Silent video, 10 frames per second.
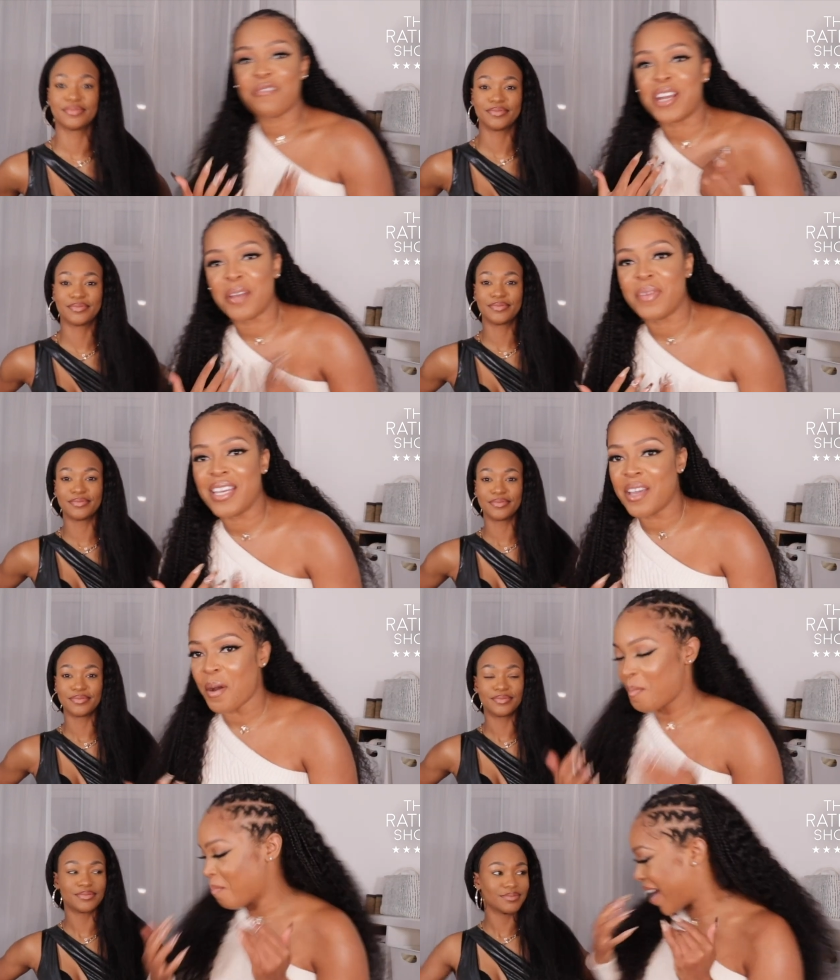Speaker 1: would it be
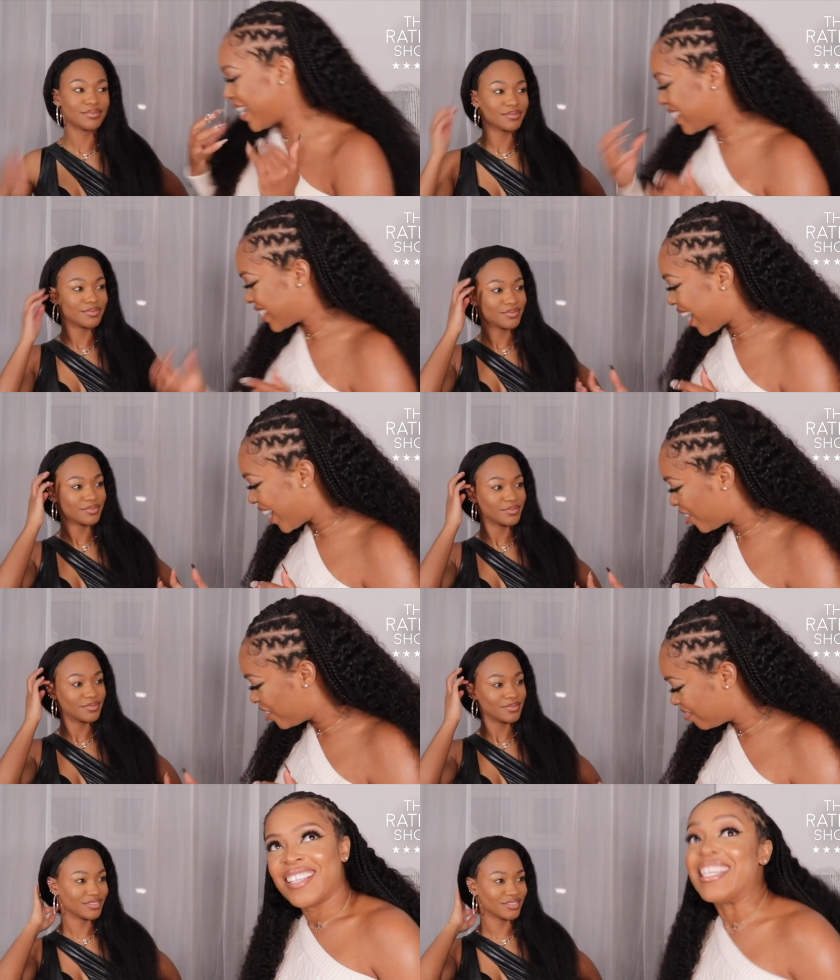my
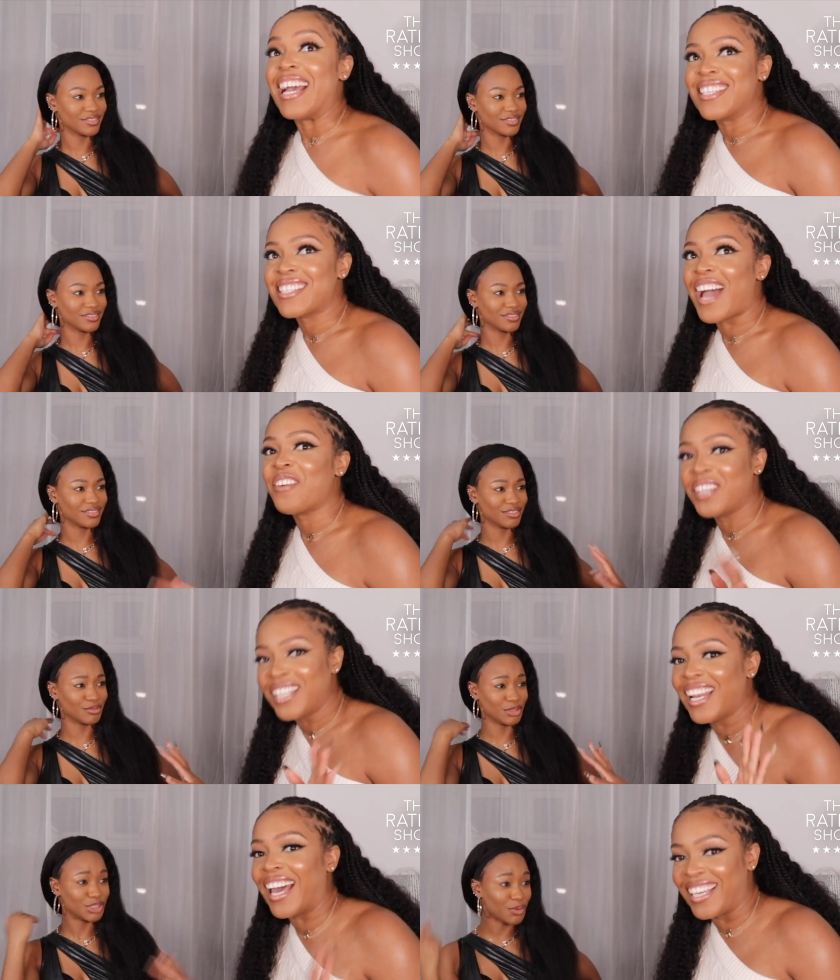style? Yes, I really
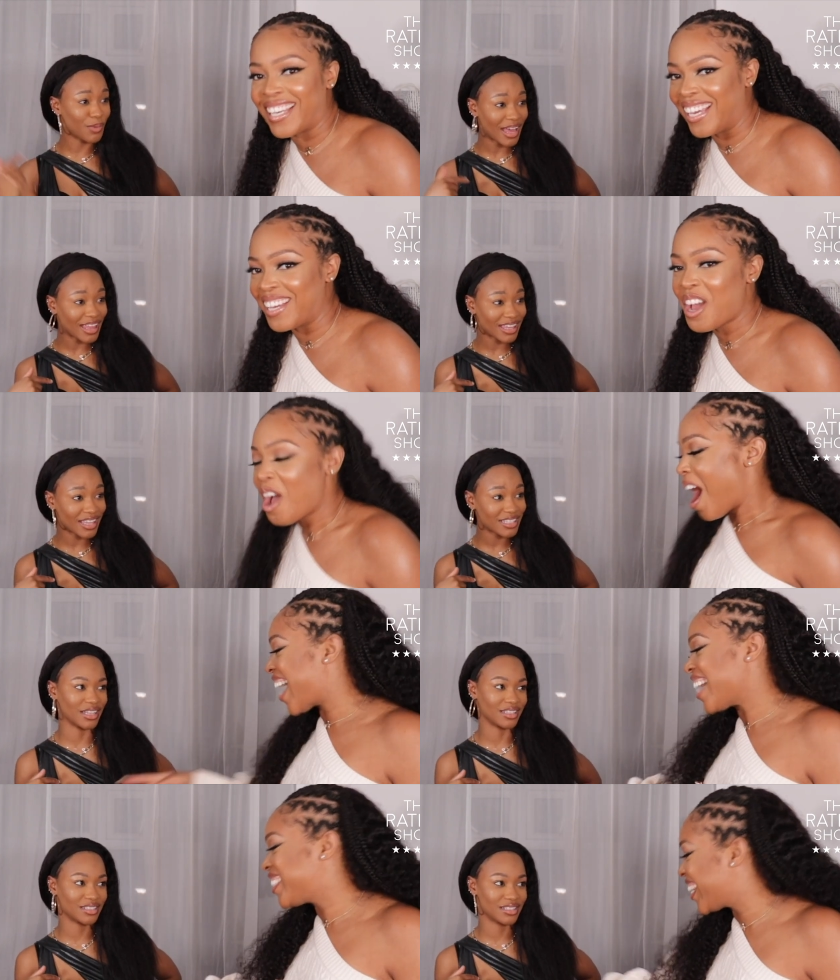would like you it. wear this?
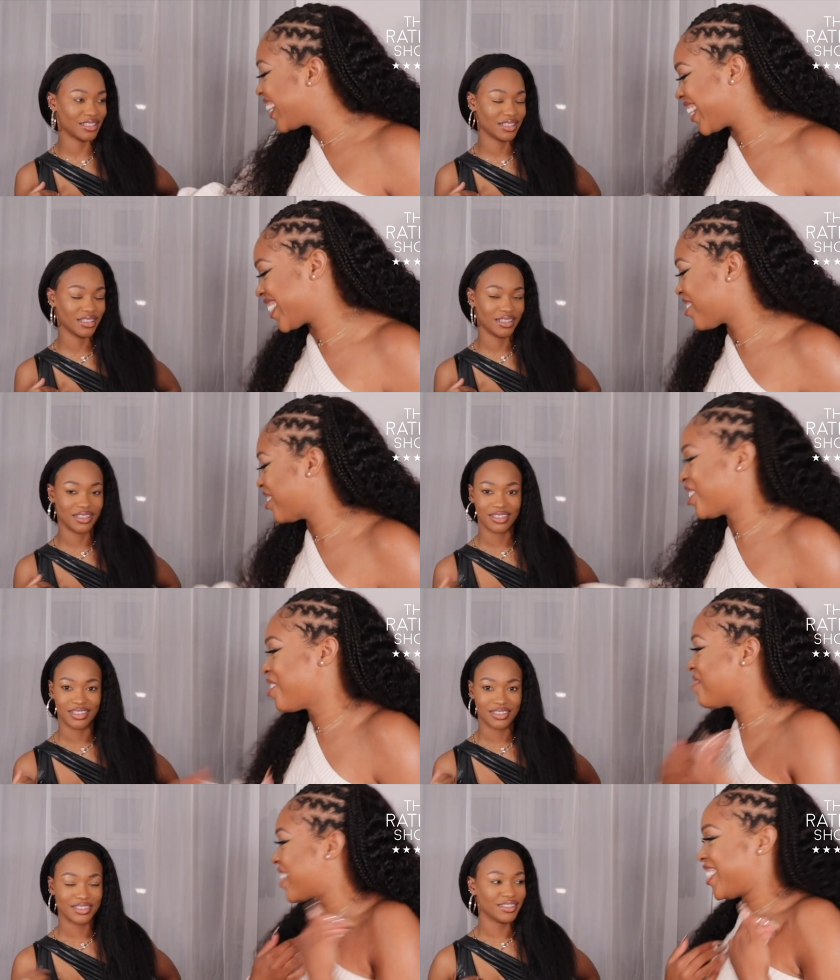I think it's got
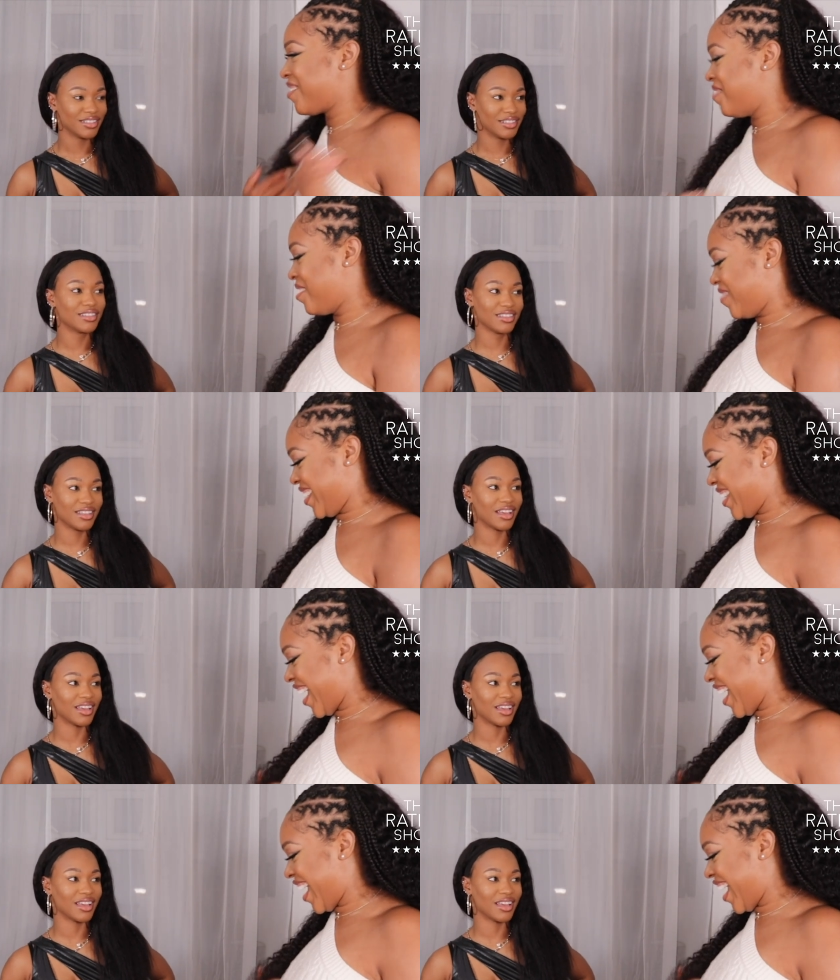too much boobage.